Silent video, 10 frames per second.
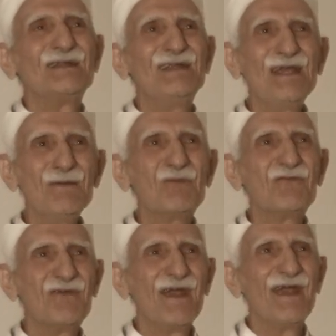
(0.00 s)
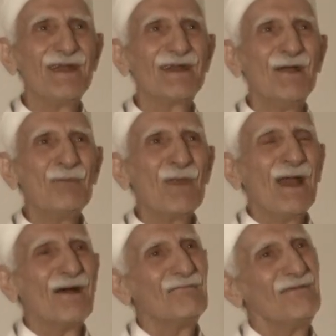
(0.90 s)
deep faith,
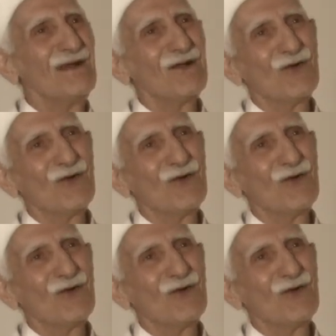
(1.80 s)
will